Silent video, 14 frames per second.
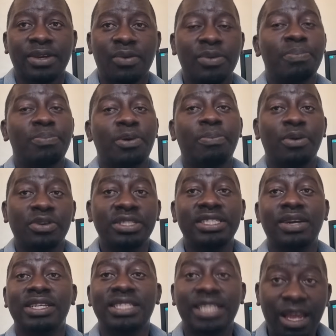We proposed
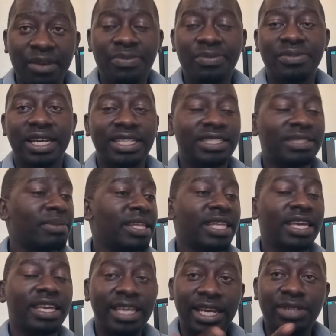ourselves that by
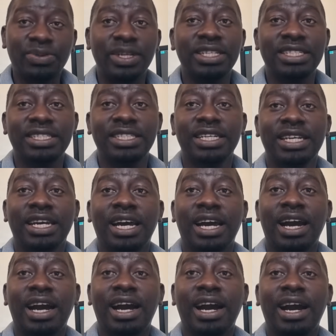the year
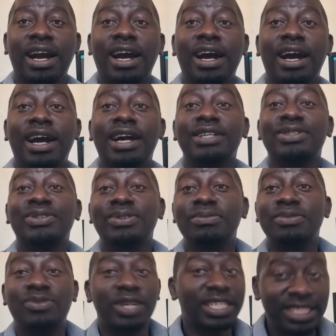
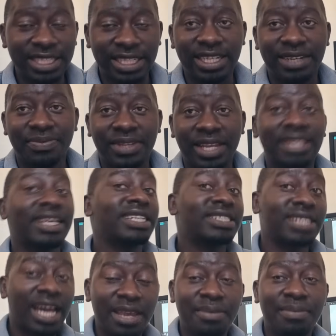2020, at that
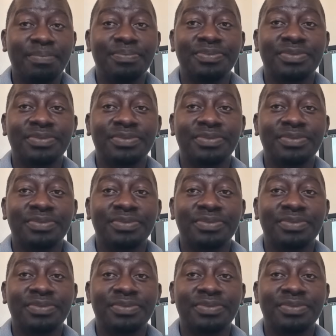time,